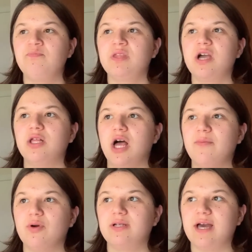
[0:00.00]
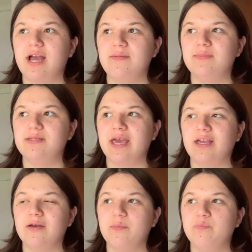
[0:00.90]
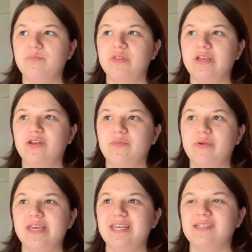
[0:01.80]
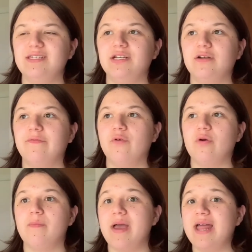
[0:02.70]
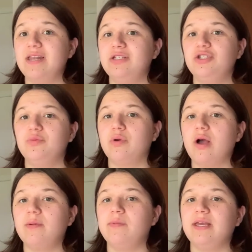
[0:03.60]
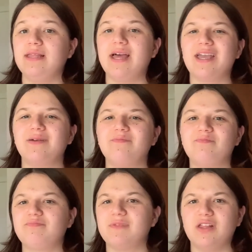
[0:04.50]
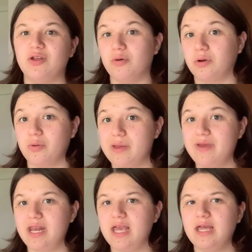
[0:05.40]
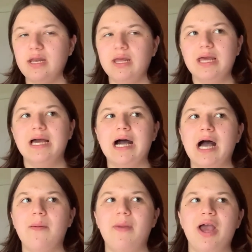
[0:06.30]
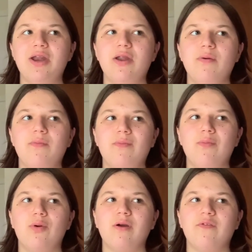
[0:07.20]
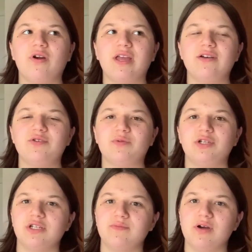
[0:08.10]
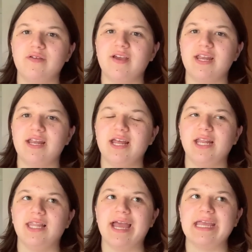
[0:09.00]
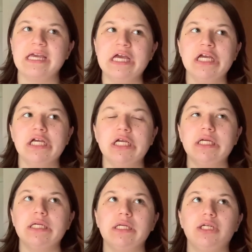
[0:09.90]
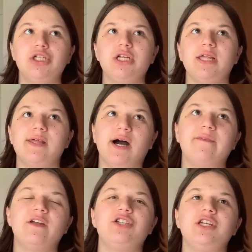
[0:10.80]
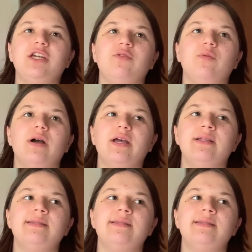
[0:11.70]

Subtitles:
a lot more times like it'd be easier for men to probably like lure women in, and more of her kills were just motivated in like, she thought that she would